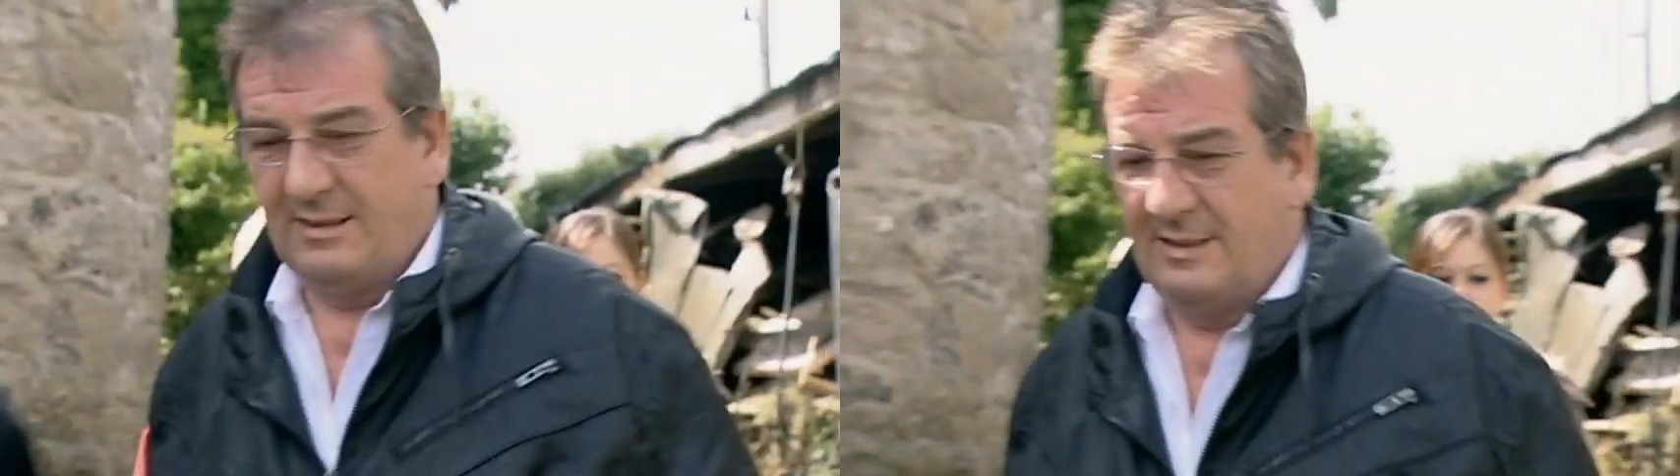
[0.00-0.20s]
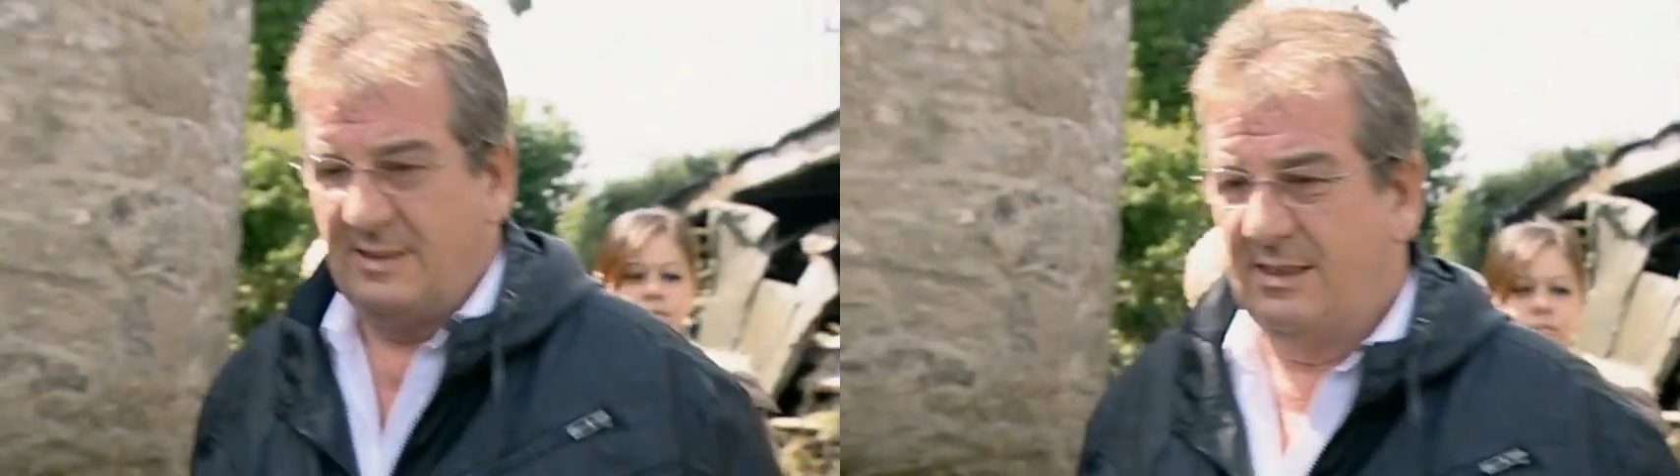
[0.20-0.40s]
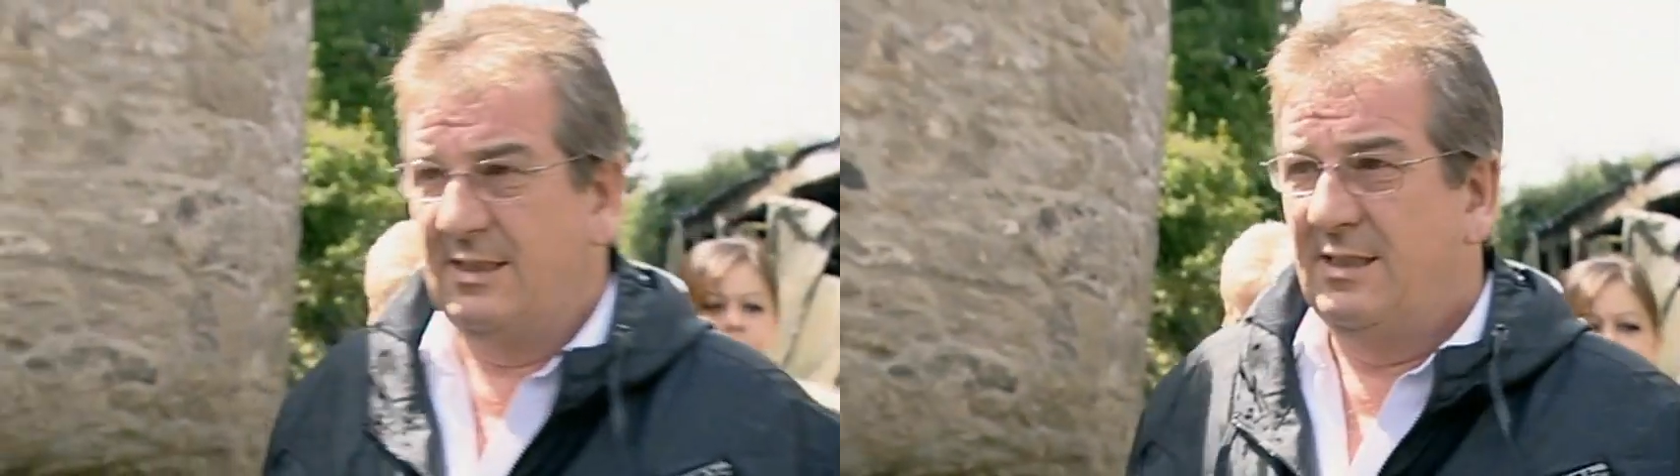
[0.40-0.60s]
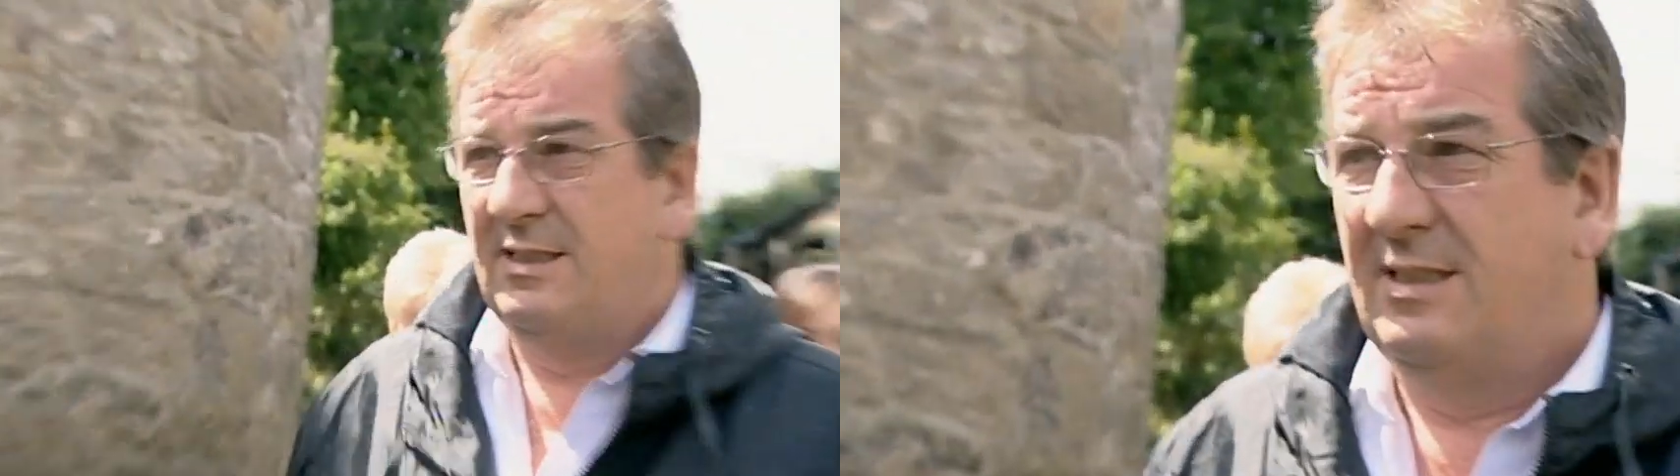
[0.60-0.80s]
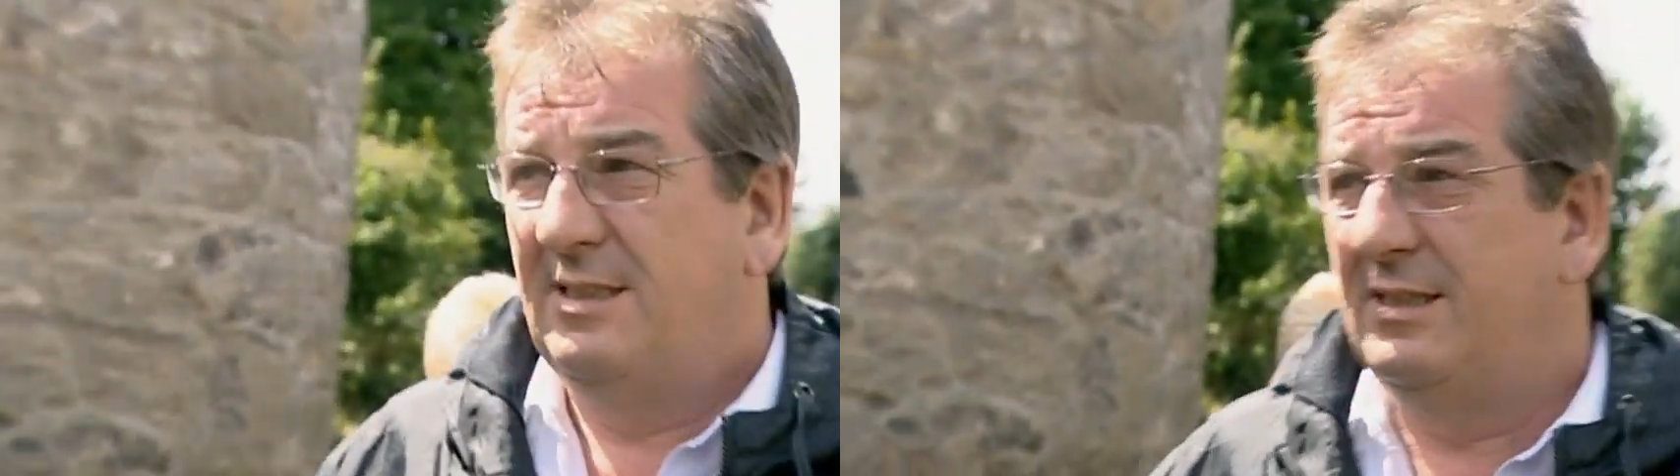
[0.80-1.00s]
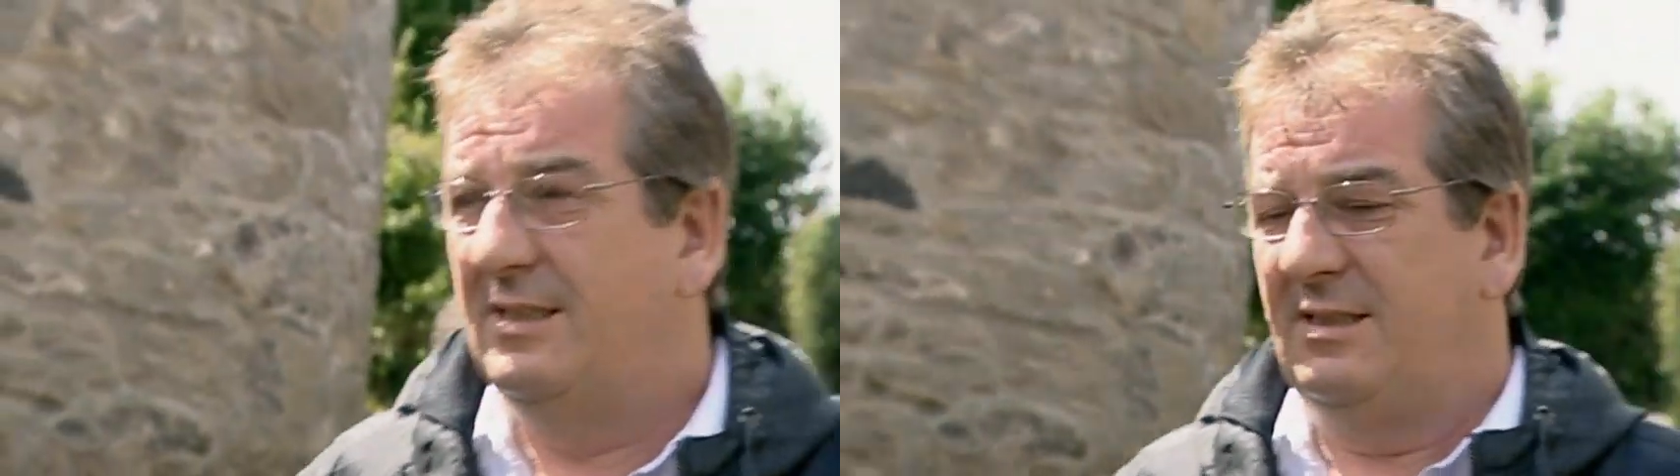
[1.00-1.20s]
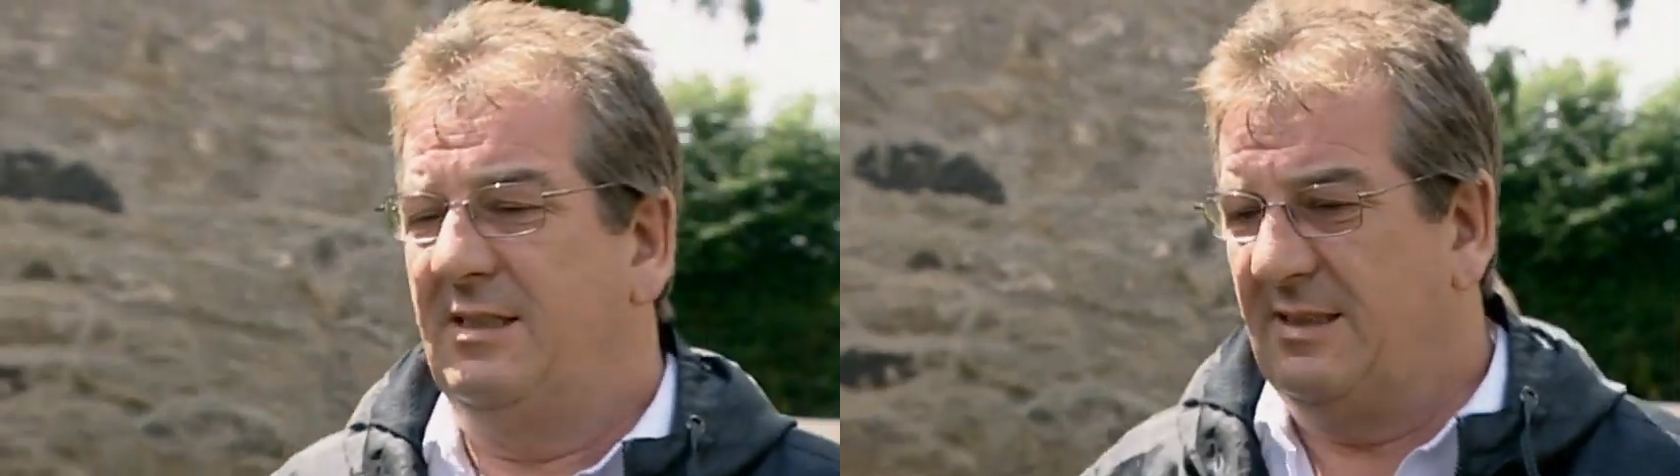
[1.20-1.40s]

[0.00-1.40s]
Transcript: where food starts.